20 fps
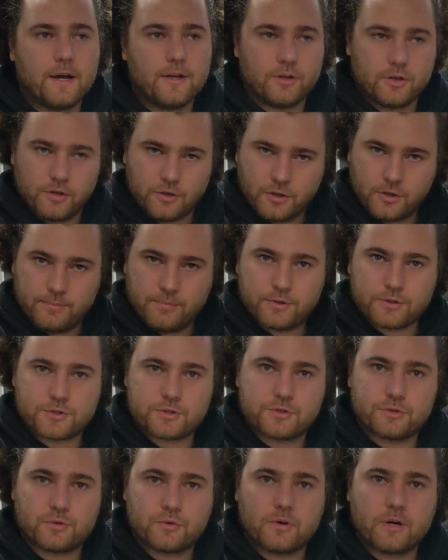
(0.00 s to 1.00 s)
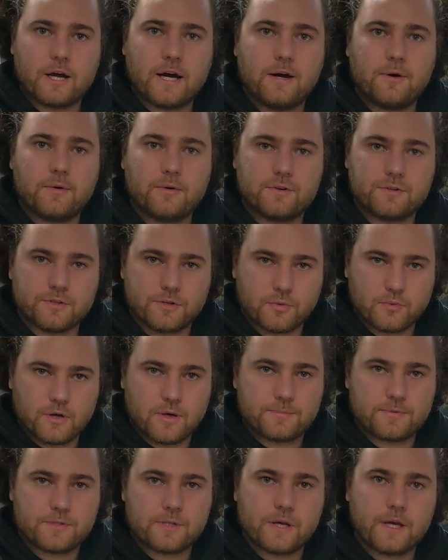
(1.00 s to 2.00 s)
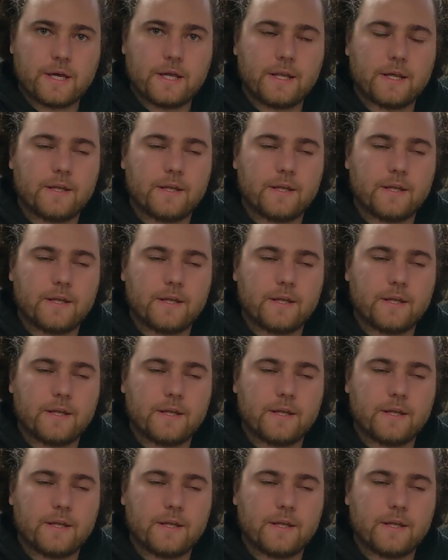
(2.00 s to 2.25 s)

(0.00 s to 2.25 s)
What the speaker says: You can put your store hours, your website,